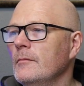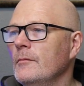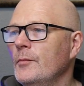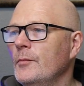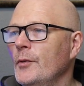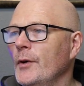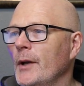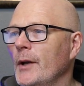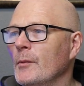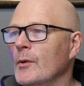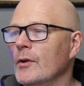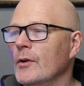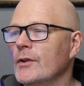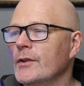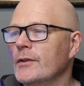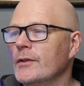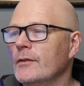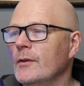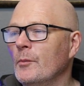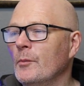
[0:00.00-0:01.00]
pretty
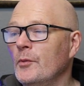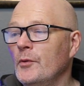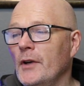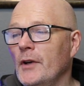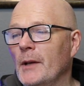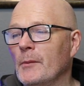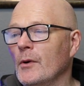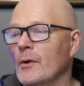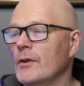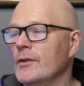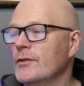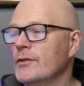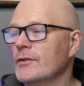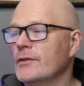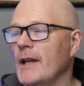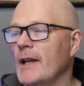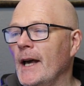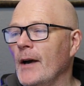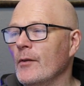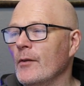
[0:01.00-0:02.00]
much
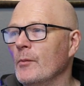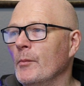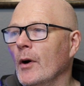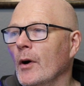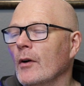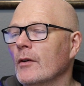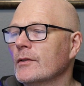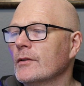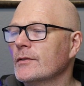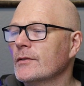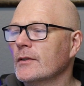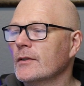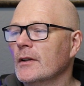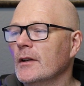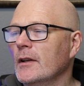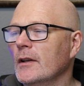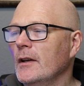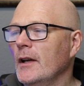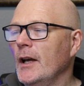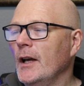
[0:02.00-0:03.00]
just out the box.
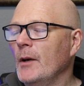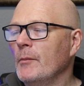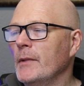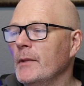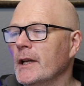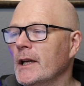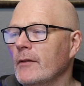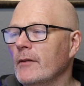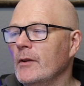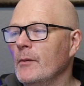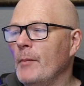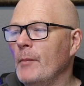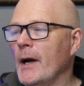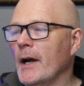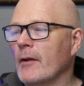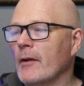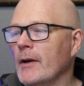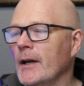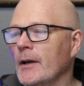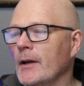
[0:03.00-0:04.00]
You can have your
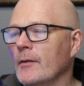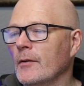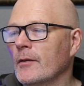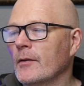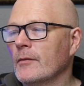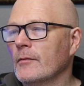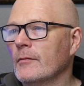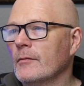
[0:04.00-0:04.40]
background.